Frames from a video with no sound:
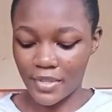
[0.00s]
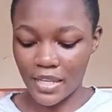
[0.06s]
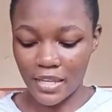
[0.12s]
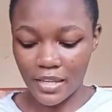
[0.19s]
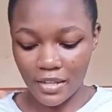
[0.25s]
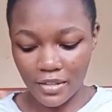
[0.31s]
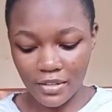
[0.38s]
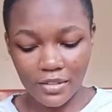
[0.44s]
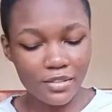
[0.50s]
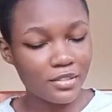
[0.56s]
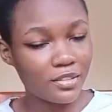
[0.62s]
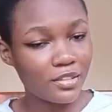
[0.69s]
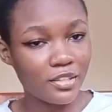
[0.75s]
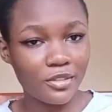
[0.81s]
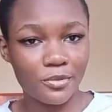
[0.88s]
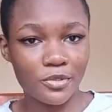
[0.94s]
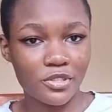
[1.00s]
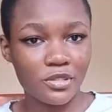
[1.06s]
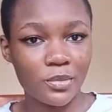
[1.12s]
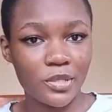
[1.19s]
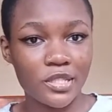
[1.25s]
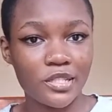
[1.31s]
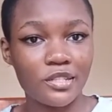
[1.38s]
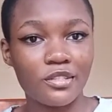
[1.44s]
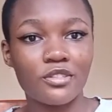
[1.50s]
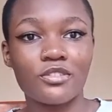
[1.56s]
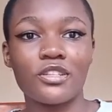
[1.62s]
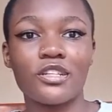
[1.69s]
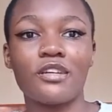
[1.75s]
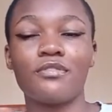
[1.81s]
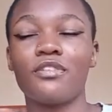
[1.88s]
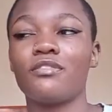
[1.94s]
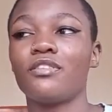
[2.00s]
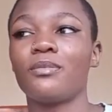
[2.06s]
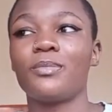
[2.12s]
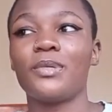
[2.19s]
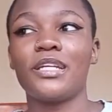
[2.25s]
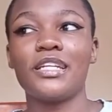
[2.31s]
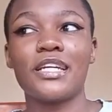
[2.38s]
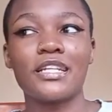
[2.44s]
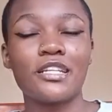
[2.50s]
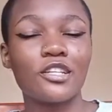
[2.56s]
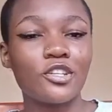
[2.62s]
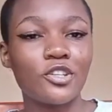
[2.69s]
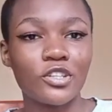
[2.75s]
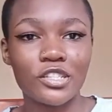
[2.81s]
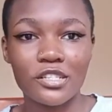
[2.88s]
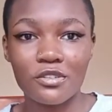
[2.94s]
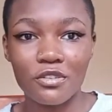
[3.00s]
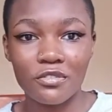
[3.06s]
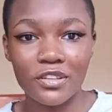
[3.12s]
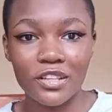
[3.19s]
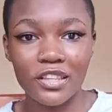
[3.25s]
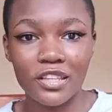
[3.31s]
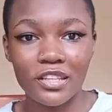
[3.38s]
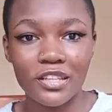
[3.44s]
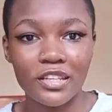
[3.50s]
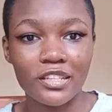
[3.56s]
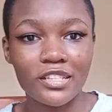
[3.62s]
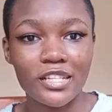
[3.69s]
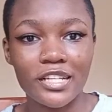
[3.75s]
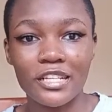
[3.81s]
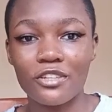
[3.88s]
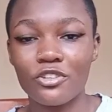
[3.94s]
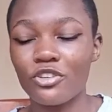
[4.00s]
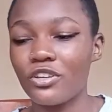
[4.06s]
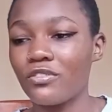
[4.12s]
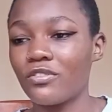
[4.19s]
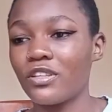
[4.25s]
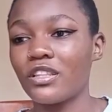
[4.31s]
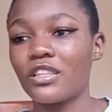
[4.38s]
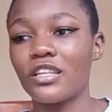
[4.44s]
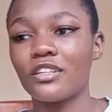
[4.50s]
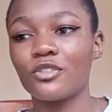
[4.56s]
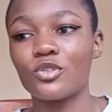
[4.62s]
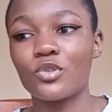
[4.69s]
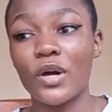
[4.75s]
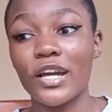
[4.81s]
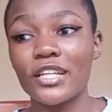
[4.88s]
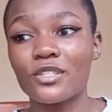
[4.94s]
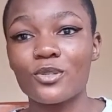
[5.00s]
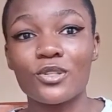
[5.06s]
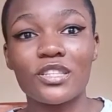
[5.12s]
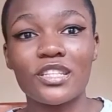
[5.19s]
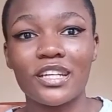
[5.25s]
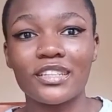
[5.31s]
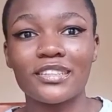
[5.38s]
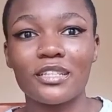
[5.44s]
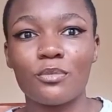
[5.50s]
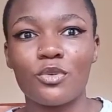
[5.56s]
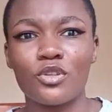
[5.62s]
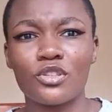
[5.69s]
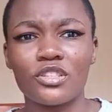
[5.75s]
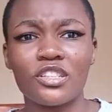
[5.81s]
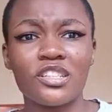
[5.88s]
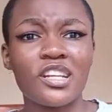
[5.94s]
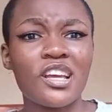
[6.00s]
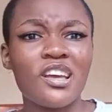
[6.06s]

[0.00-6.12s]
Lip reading: And it was the best decision I've ever made. I did not overthink it. I did not even think twice or thrice about it.